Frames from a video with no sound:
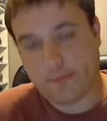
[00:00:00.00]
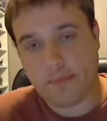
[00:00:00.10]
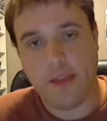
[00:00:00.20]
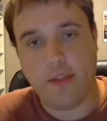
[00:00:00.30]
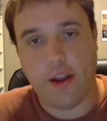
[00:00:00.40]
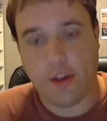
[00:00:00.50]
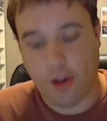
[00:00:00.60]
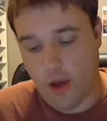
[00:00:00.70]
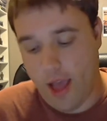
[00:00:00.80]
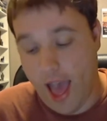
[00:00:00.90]
There you
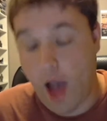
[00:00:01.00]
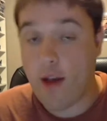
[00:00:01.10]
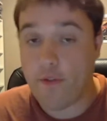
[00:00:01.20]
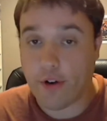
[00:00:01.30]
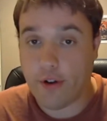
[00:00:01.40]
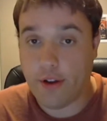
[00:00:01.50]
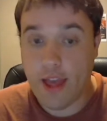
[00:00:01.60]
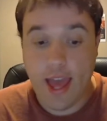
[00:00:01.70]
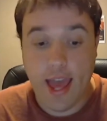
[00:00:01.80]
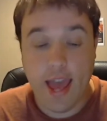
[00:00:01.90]
go. However,
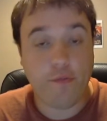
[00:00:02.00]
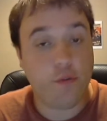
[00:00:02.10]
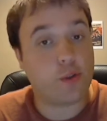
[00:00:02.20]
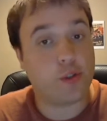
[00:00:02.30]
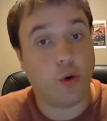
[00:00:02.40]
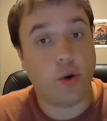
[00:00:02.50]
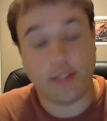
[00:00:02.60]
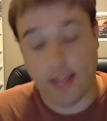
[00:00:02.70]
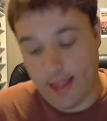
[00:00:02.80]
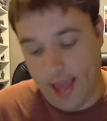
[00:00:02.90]
if you score,
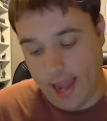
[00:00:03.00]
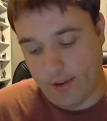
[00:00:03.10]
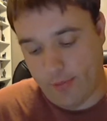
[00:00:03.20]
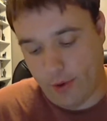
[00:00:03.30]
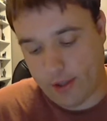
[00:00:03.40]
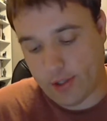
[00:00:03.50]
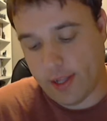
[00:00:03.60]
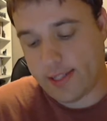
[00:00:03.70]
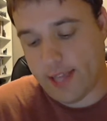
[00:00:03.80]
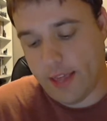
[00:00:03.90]
say, negative points, so
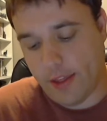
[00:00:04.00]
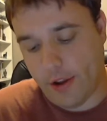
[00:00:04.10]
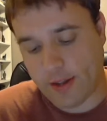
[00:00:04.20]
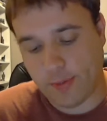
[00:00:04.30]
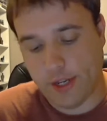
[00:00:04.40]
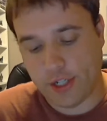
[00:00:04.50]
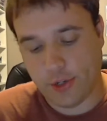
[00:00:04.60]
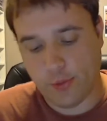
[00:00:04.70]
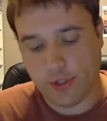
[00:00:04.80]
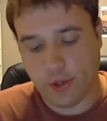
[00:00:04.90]
let's say that your
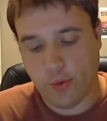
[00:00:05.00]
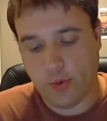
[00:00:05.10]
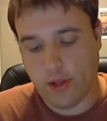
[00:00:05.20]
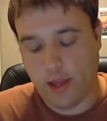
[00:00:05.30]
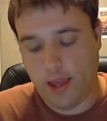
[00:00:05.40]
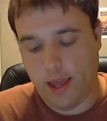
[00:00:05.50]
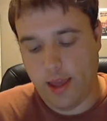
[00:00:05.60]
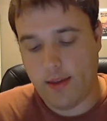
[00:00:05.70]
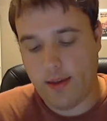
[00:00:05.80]
expedition was only